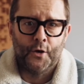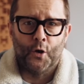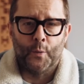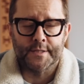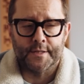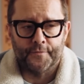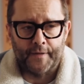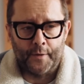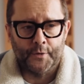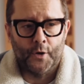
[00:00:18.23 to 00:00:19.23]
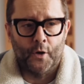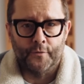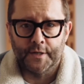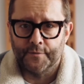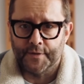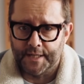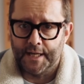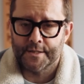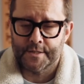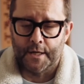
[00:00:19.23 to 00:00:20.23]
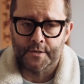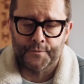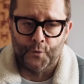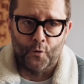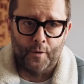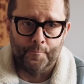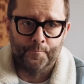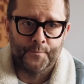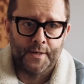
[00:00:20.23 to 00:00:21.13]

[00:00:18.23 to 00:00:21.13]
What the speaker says: who is the founder of the Gear Sluts Forum.